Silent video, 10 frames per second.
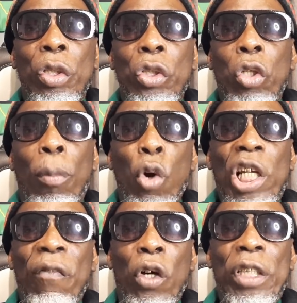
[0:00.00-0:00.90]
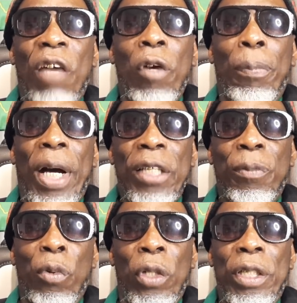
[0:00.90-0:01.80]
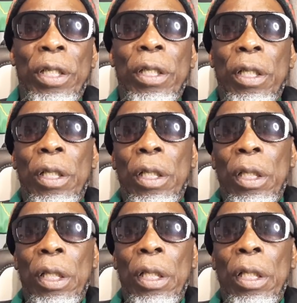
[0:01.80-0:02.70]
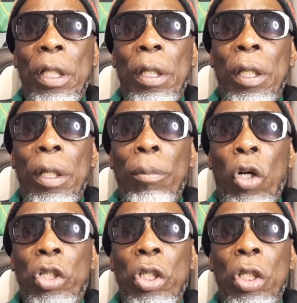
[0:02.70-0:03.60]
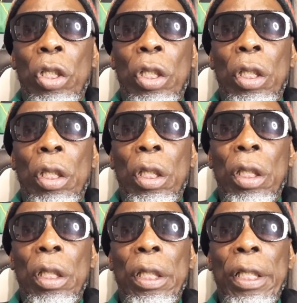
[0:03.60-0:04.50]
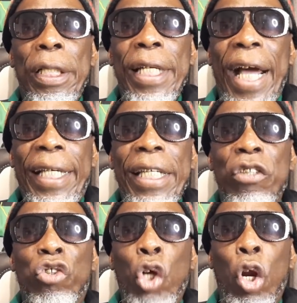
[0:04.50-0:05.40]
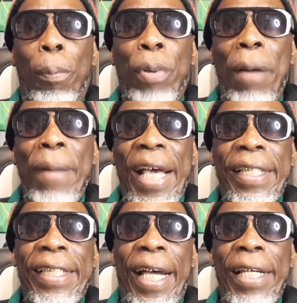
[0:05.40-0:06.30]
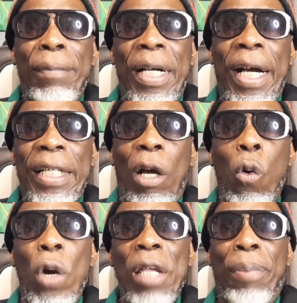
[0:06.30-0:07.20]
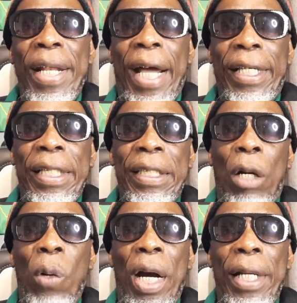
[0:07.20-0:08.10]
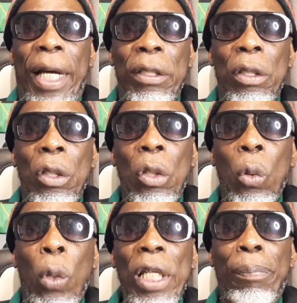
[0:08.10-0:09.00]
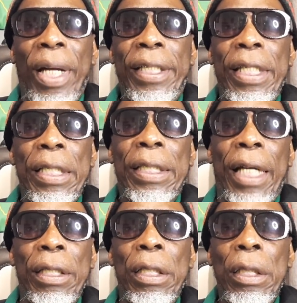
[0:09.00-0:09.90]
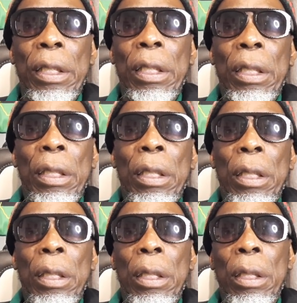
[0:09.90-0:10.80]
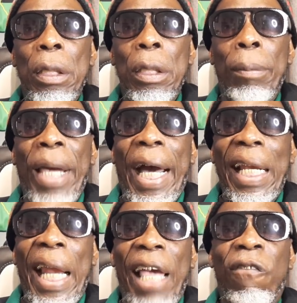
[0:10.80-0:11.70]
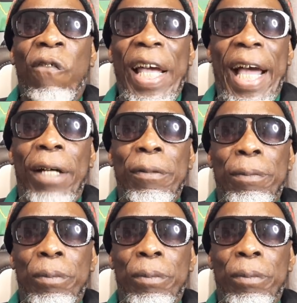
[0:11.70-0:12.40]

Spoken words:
So both of us have a passport. But the knockings turn up on my side because a whole heap of knockings are going and whole heap of things and me hot like fire.